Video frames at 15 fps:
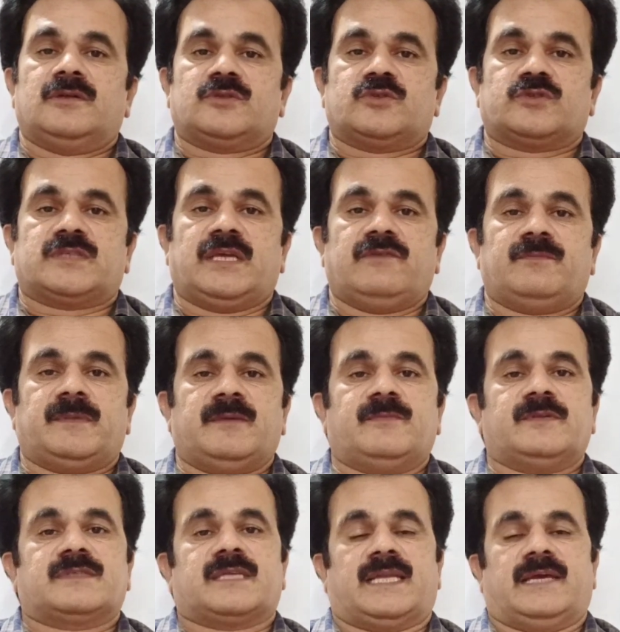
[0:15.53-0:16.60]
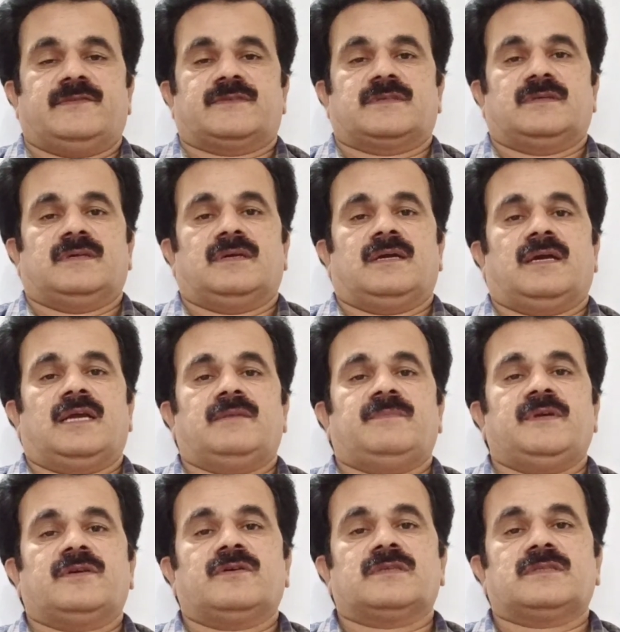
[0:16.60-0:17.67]
to save people's lives. And
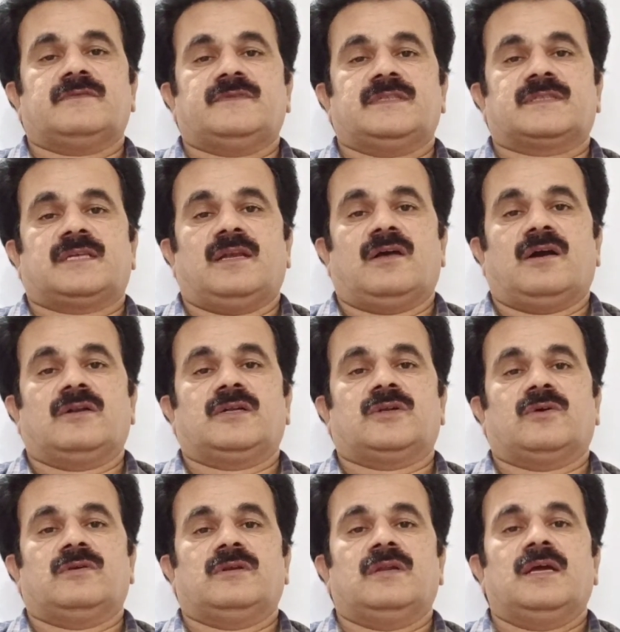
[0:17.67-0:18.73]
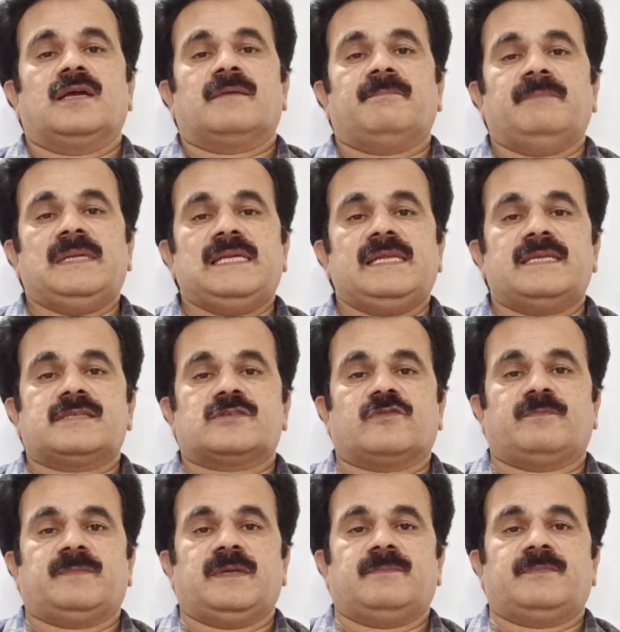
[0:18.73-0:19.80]
because of this lockdown, millions
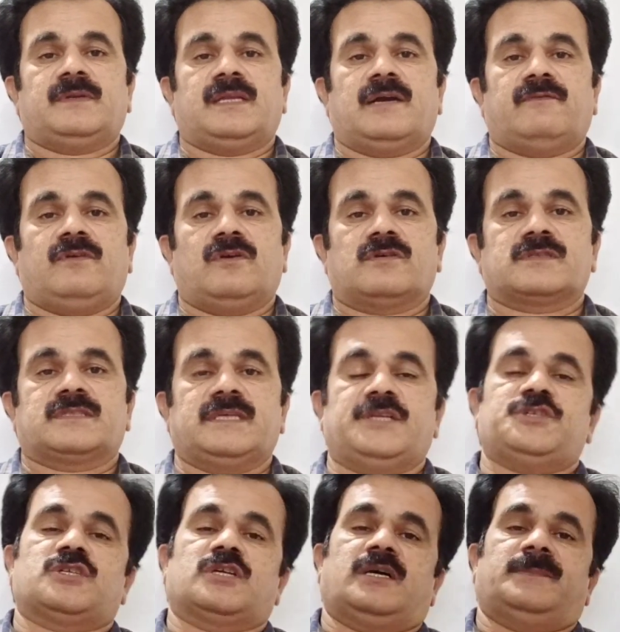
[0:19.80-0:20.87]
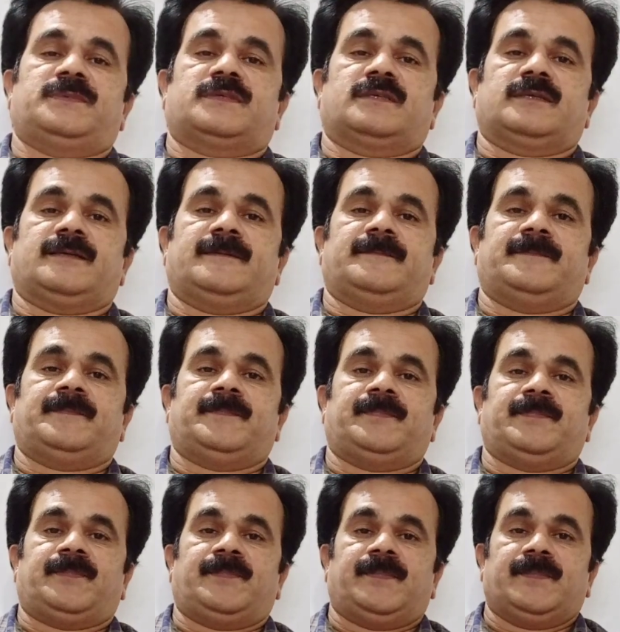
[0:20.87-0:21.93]
of people have lost their jobs.
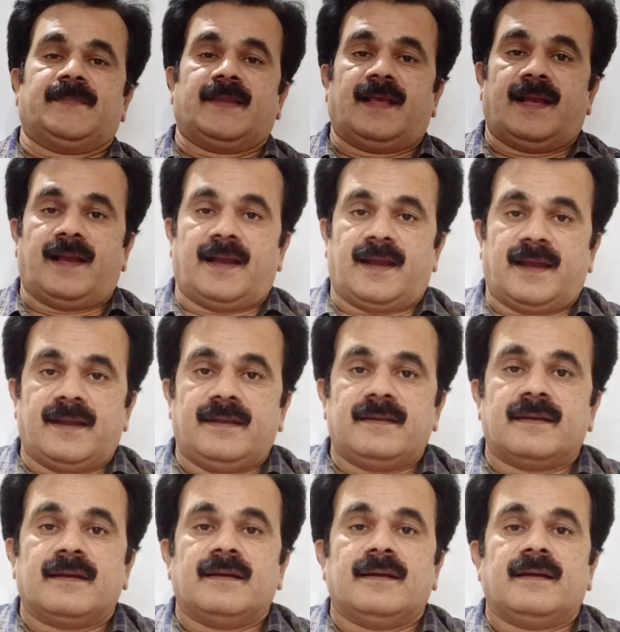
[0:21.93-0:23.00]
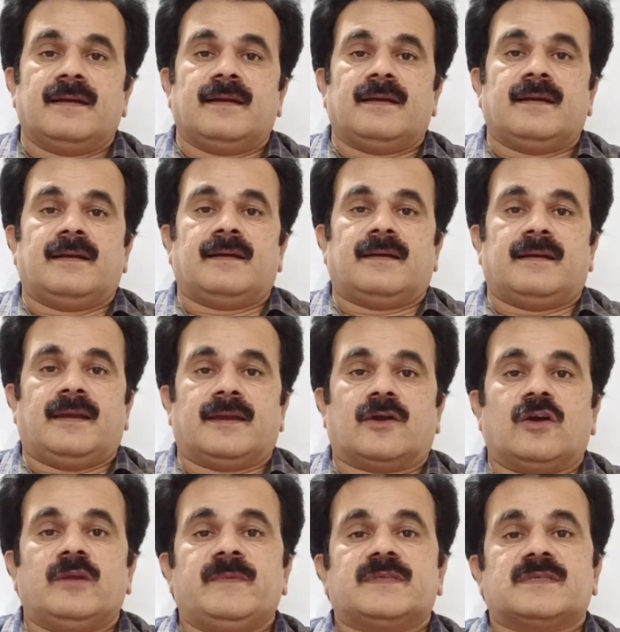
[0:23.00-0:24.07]
And
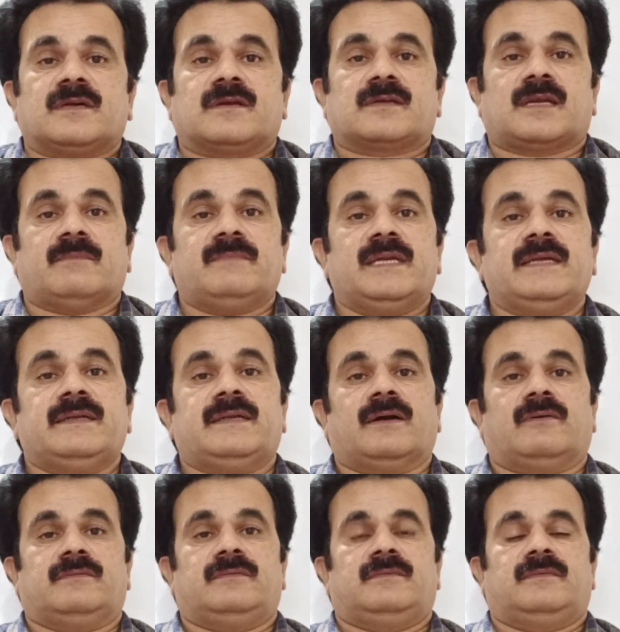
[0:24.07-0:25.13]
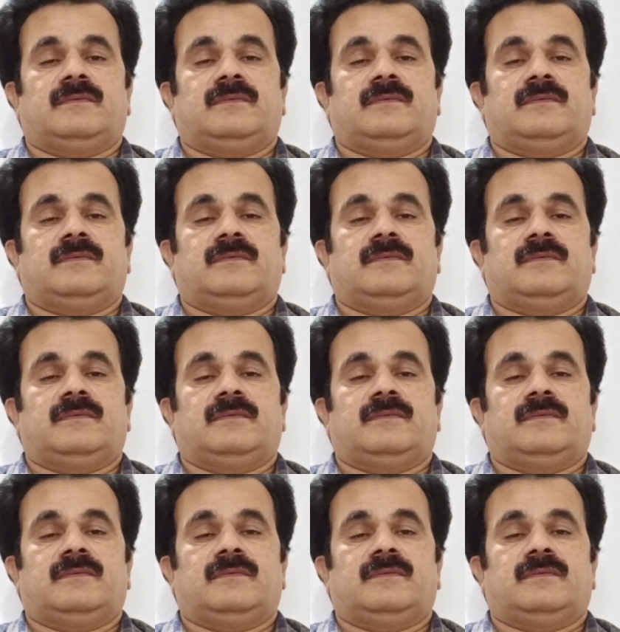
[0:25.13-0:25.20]
economies are crumbling down.